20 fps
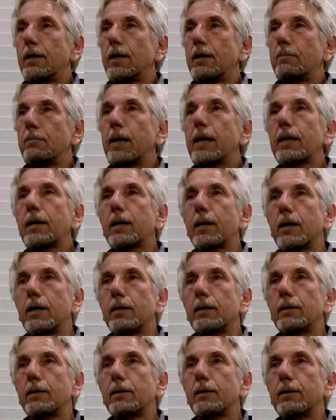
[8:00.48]
at Mecca
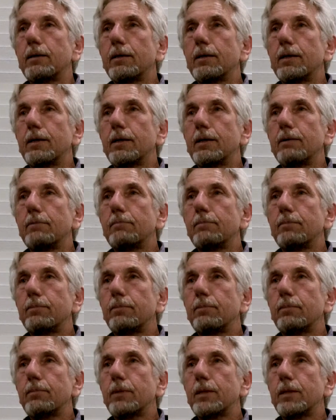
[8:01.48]
um,
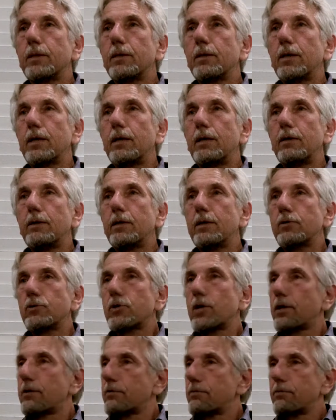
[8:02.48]
they, they
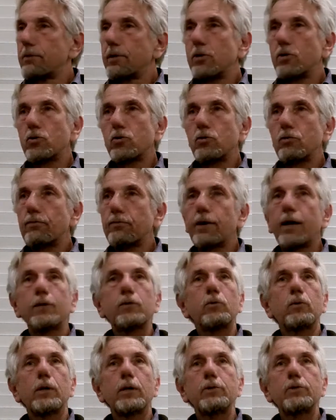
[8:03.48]
sent issued
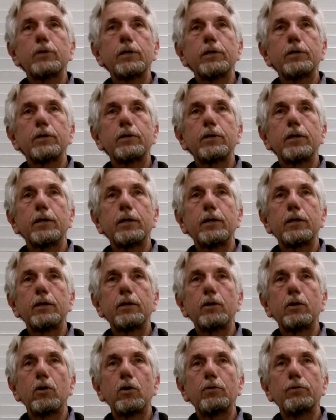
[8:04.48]
fatwas that
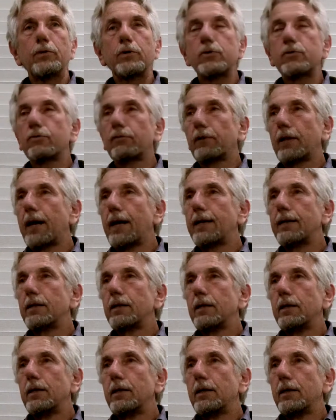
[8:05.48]
the earth is flat.
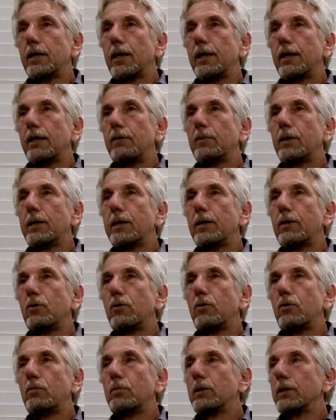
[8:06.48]
Anybody
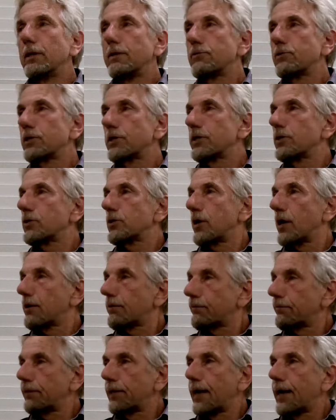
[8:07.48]
who believes it is not
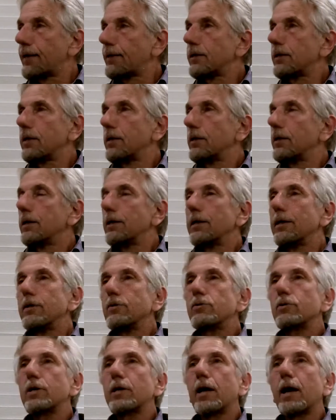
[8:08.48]
flat
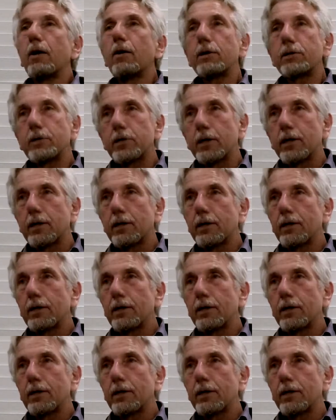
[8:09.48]
is a heretic.